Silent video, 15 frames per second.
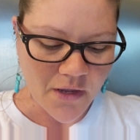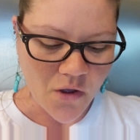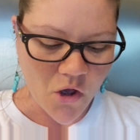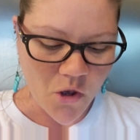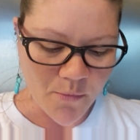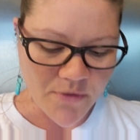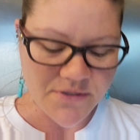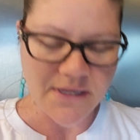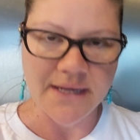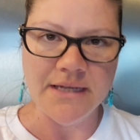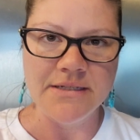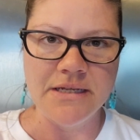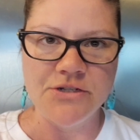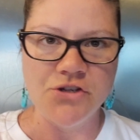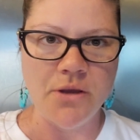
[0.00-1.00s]
almost like a
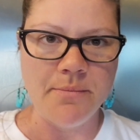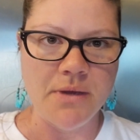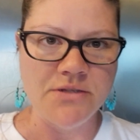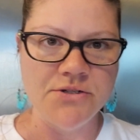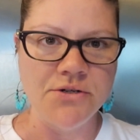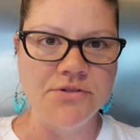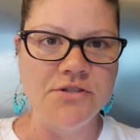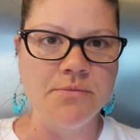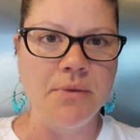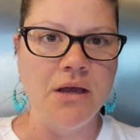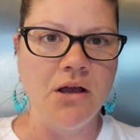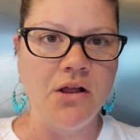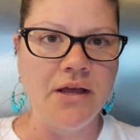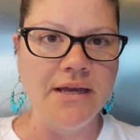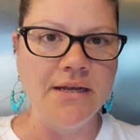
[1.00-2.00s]
Dijon mustard
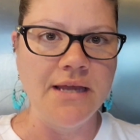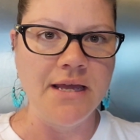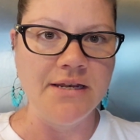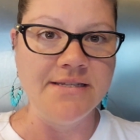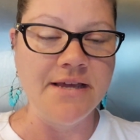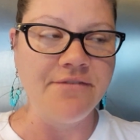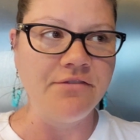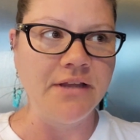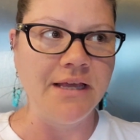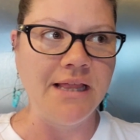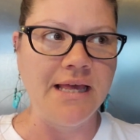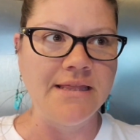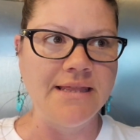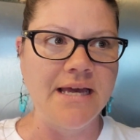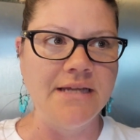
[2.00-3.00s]
smell, and definitely
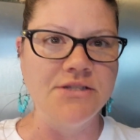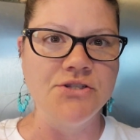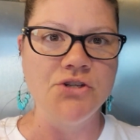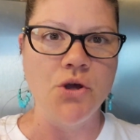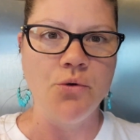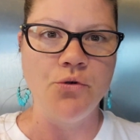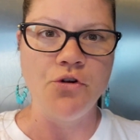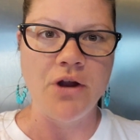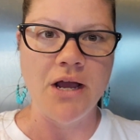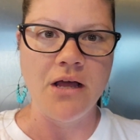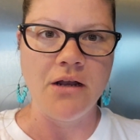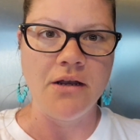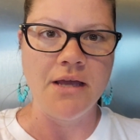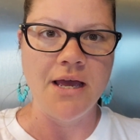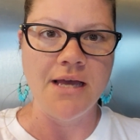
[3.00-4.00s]
like that stone
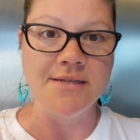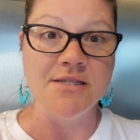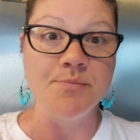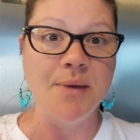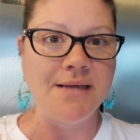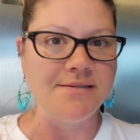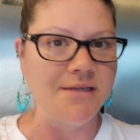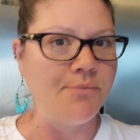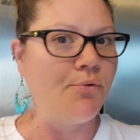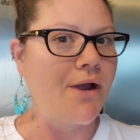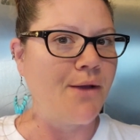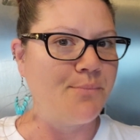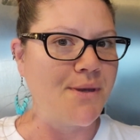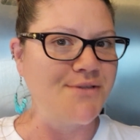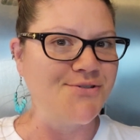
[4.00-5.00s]
ground spicy
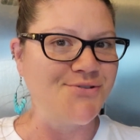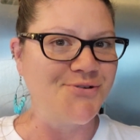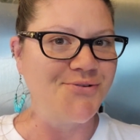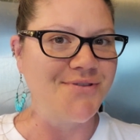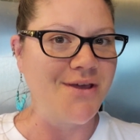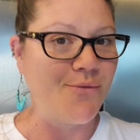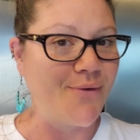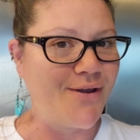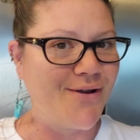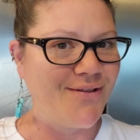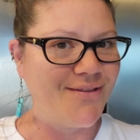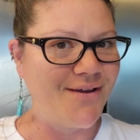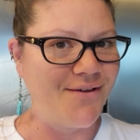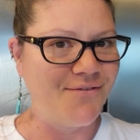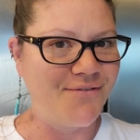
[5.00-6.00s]
brown mustard that we all
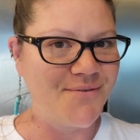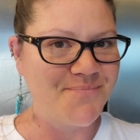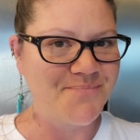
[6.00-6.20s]
love.